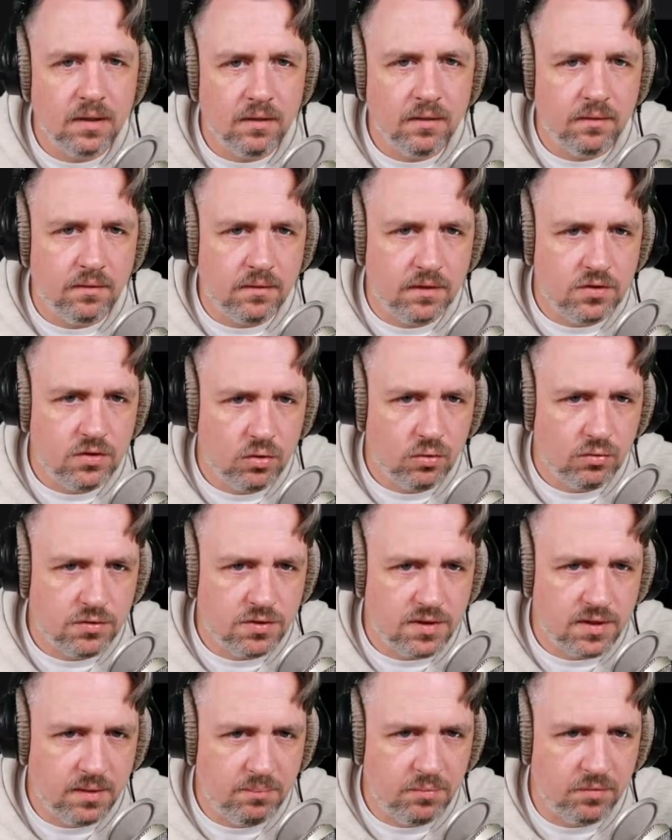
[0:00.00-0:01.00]
this whole
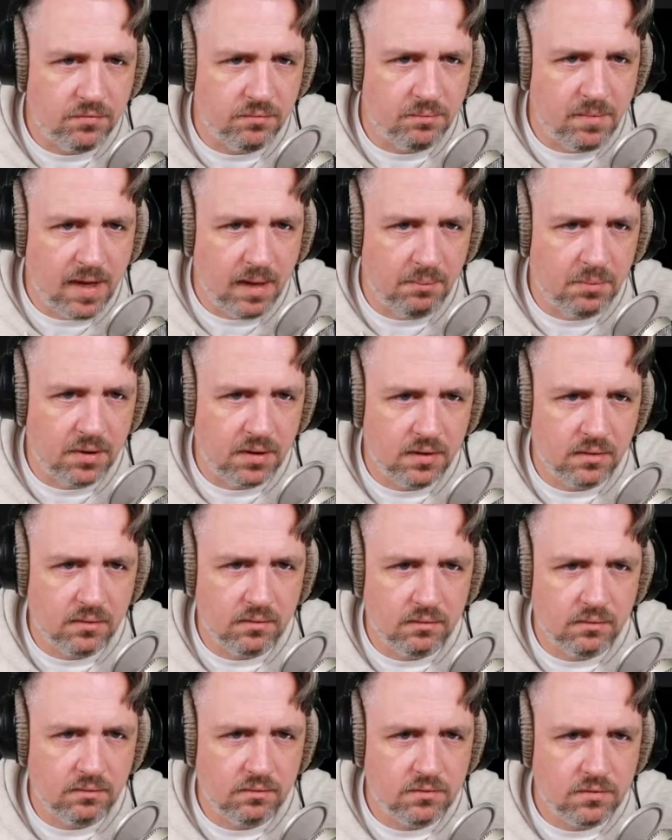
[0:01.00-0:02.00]
step of
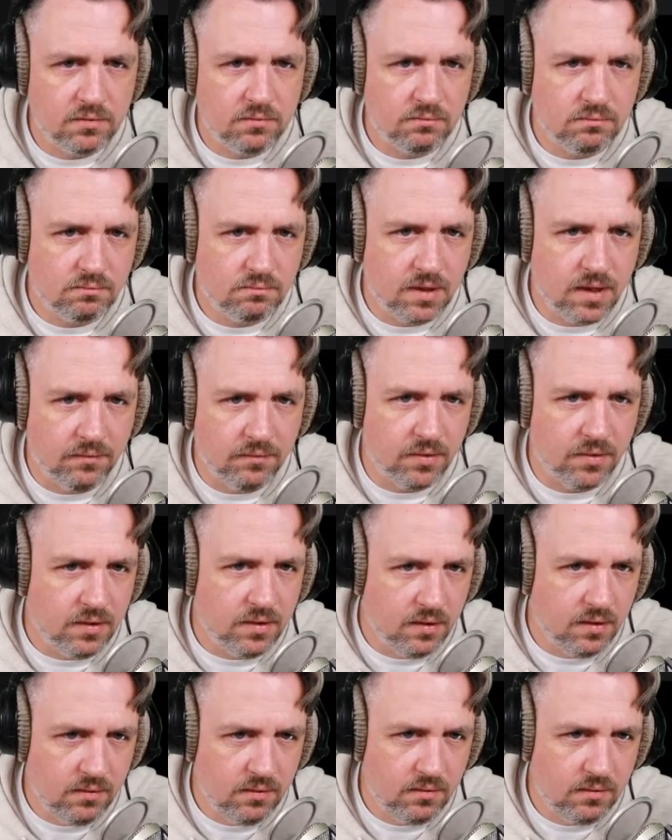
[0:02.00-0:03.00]
mapping
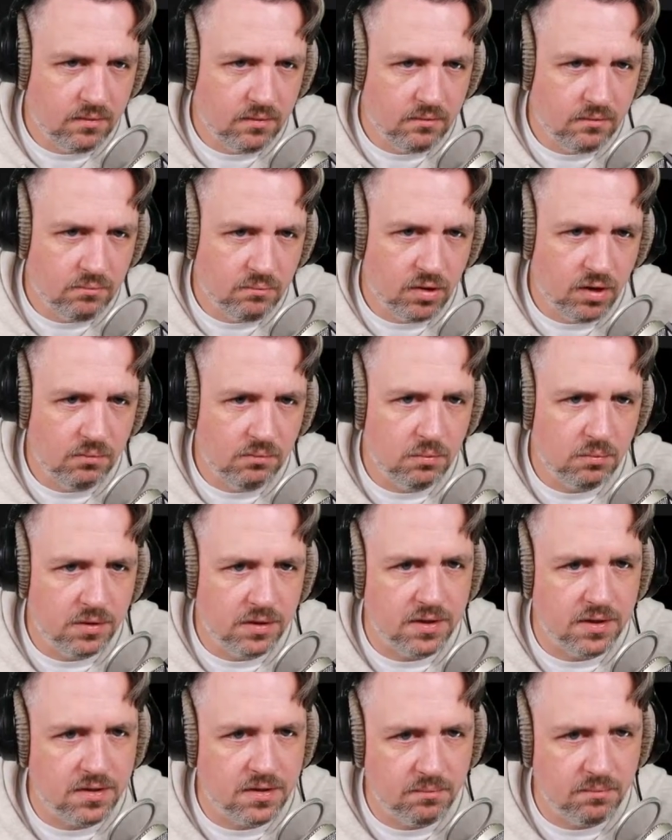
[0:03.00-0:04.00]
everything probably
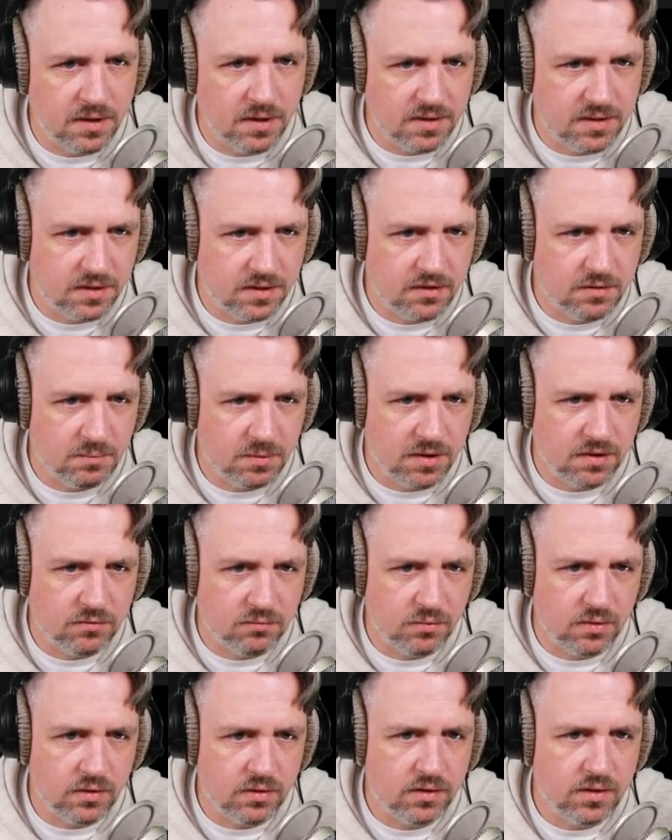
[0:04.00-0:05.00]
doesn't make sense because
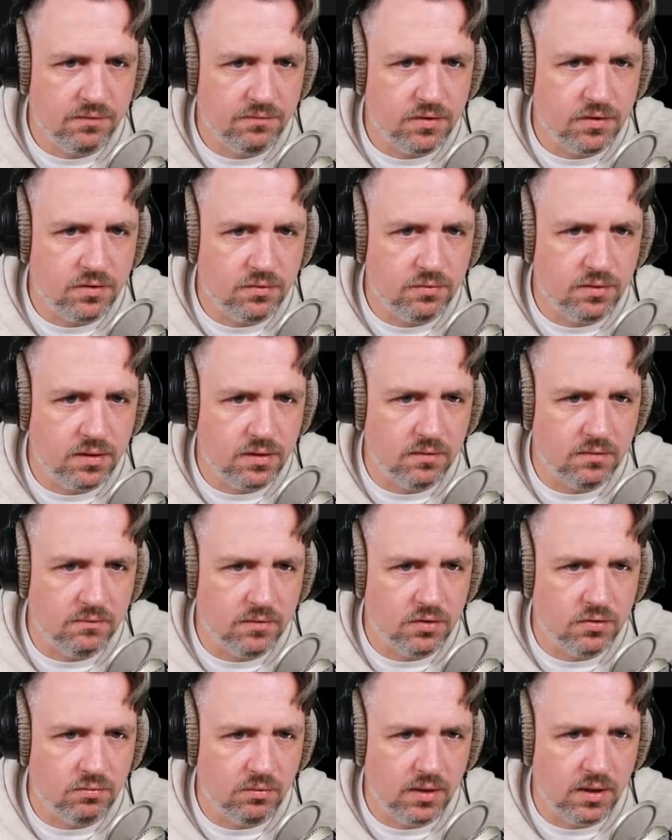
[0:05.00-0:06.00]
we're going to have to do it
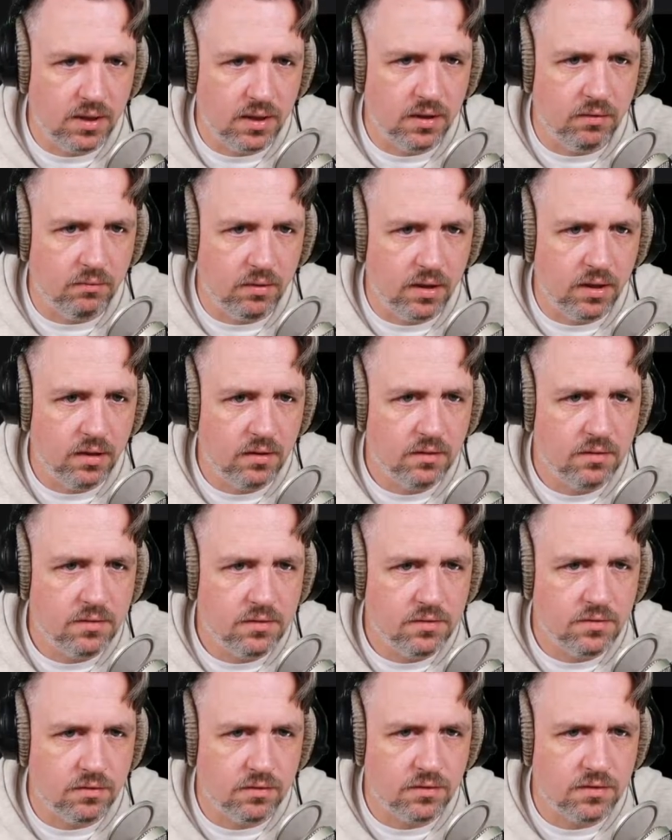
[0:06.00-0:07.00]
individually anyway.
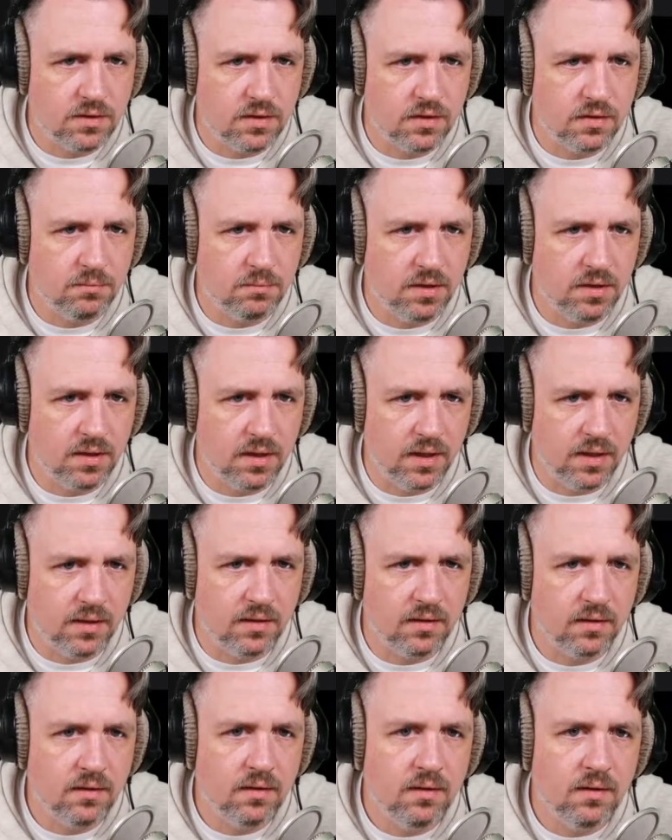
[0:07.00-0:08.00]
So it's going to be
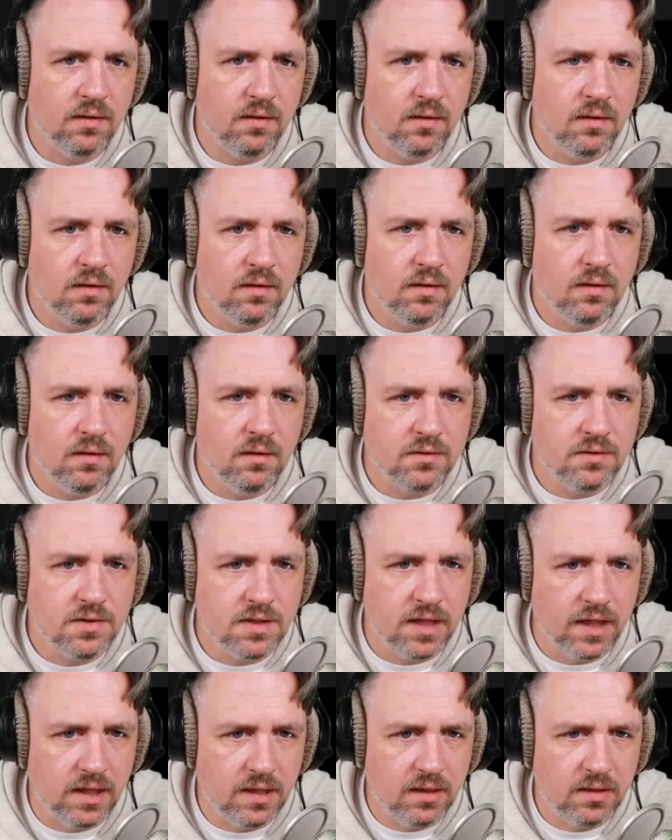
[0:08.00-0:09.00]
like
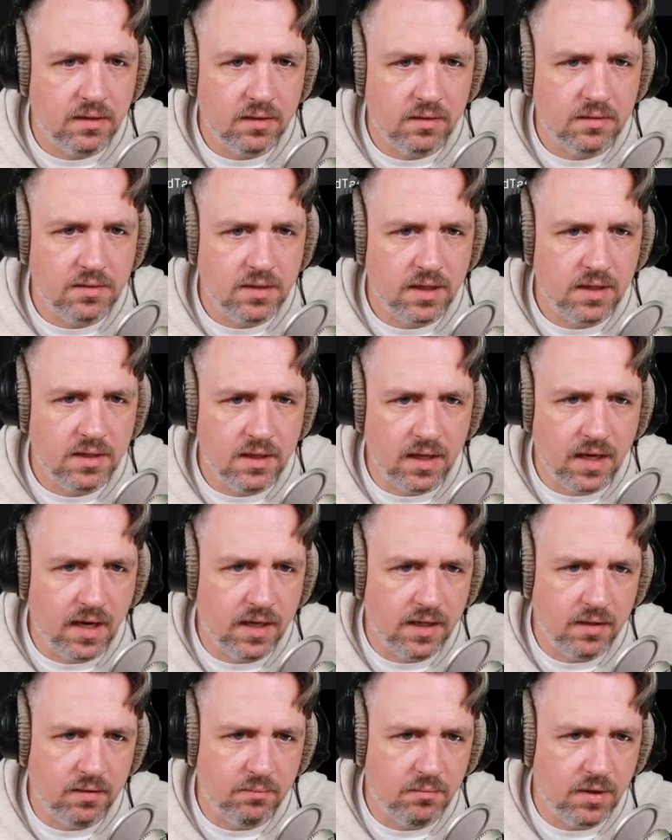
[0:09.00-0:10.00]
take the
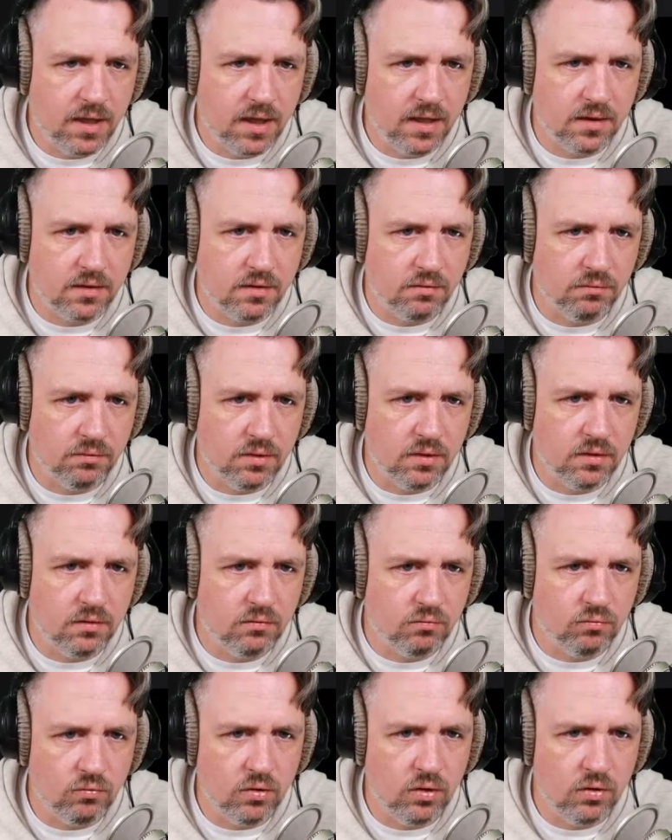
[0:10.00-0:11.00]
item at
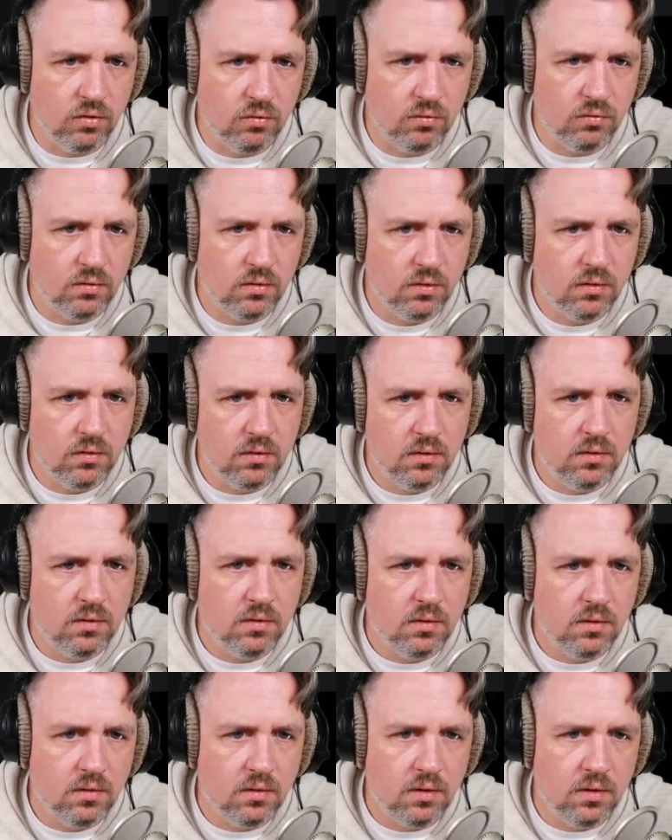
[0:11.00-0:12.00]
grid row
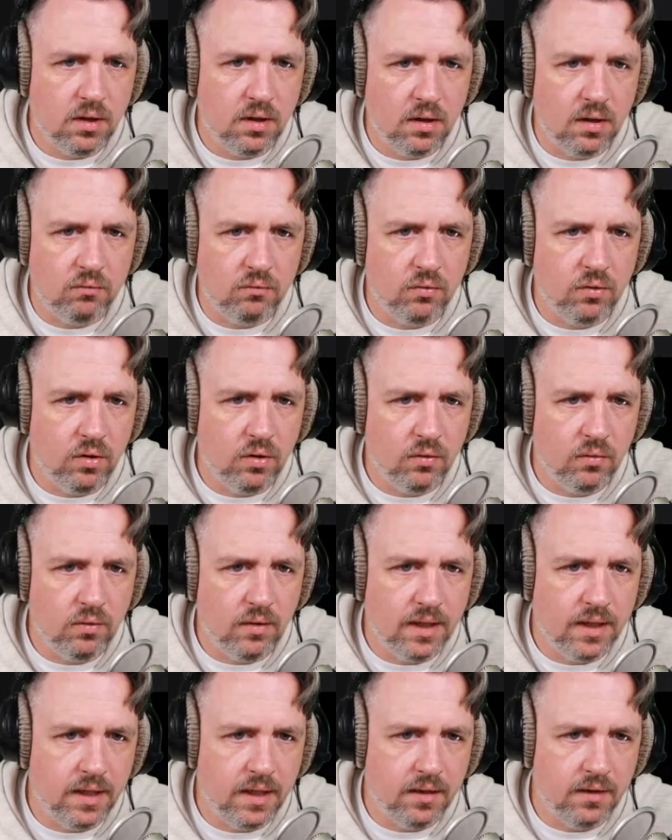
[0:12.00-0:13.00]

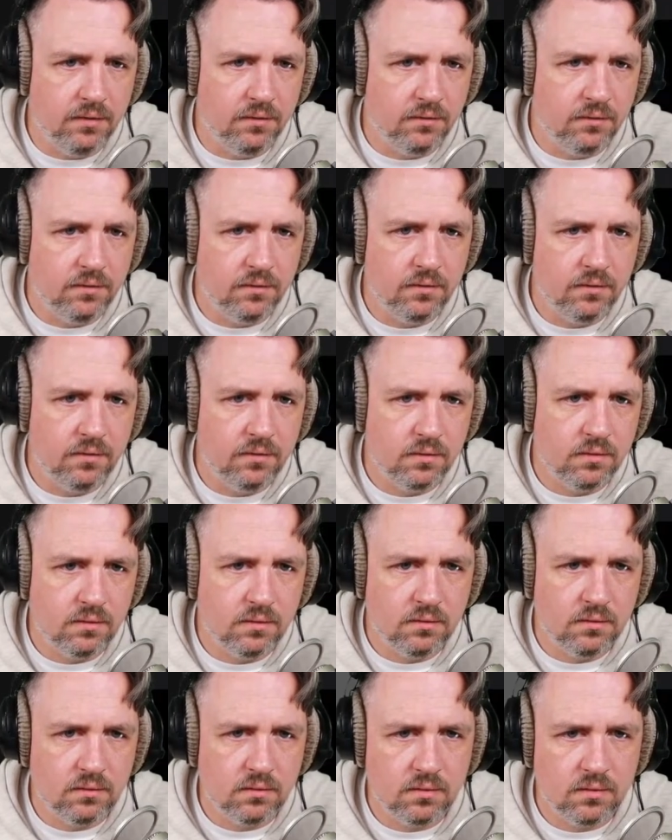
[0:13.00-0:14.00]
and
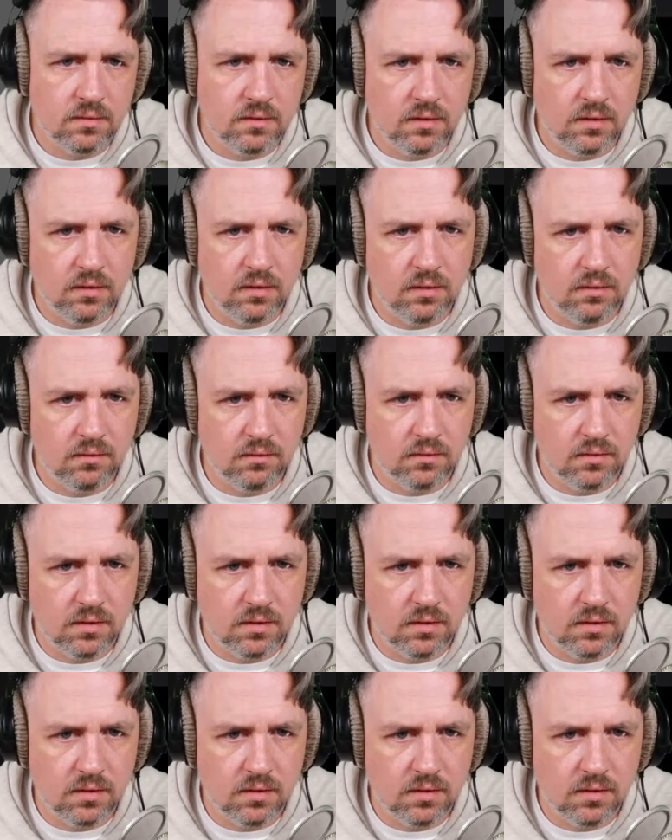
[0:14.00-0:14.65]
call